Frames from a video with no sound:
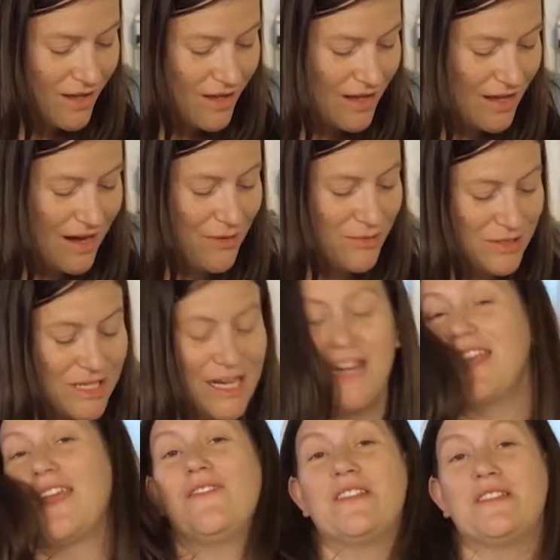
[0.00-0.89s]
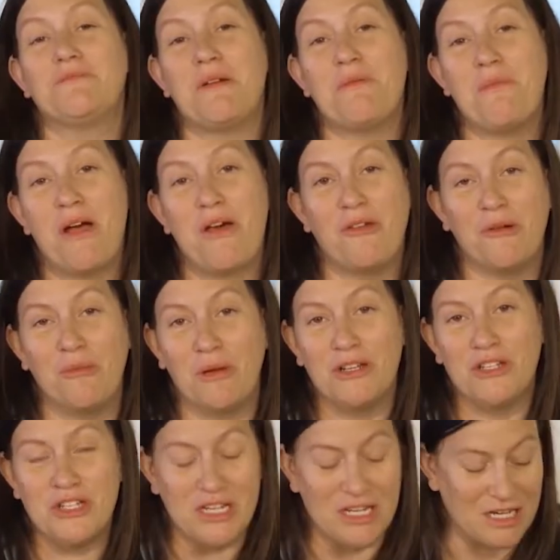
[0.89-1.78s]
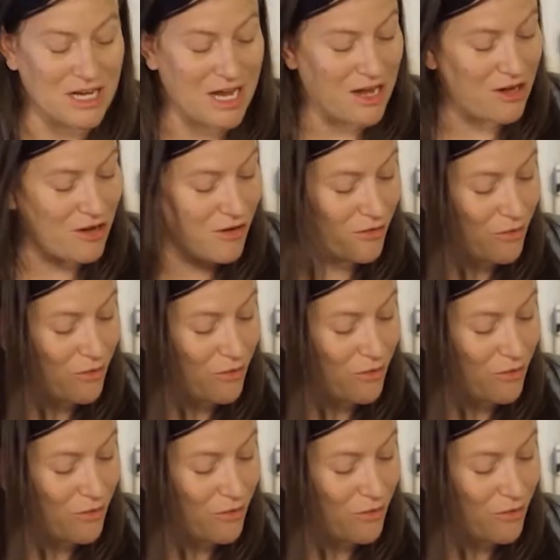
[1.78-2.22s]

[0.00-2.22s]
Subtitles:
And I was gonna give it to my mother, but she didn't get here